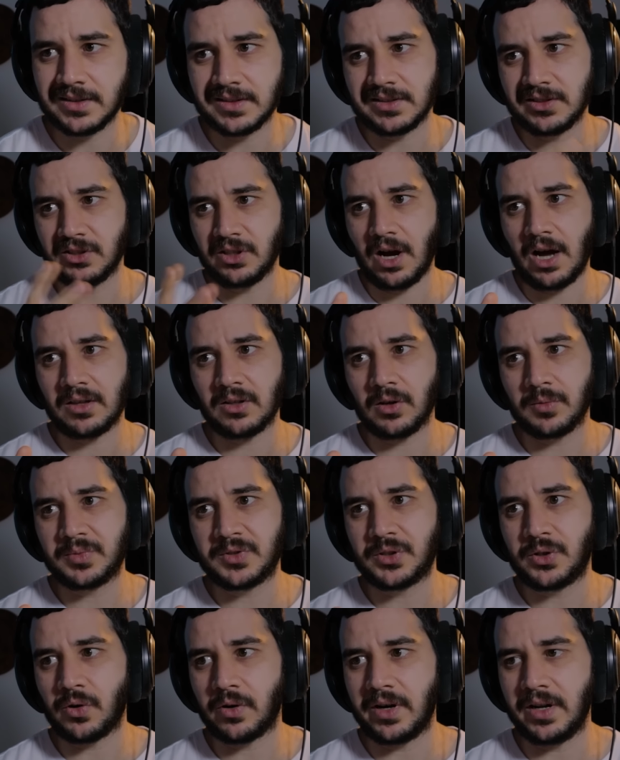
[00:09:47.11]
is not
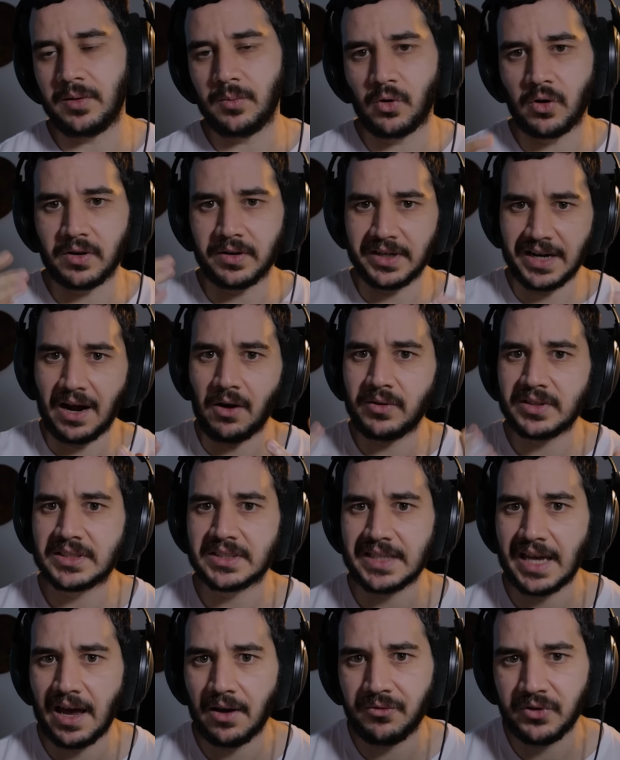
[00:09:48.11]
obscure anymore. Now
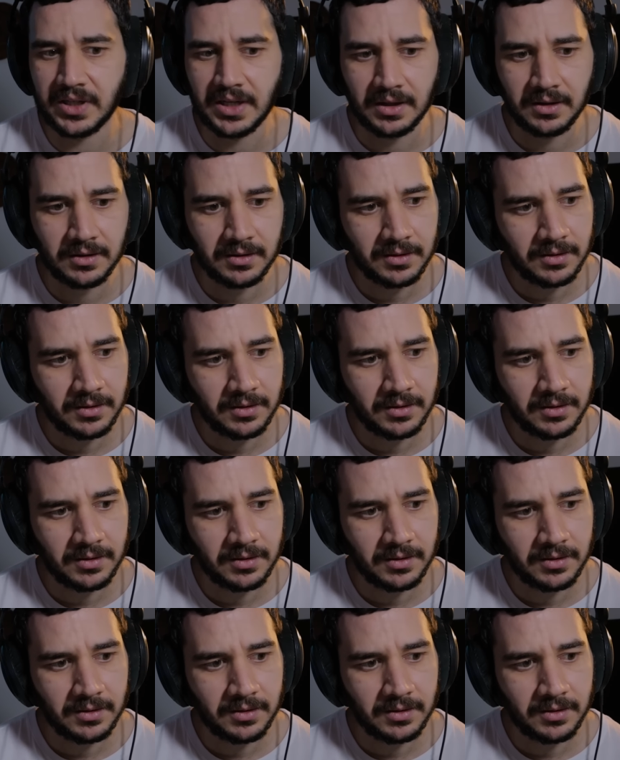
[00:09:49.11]
it's evident.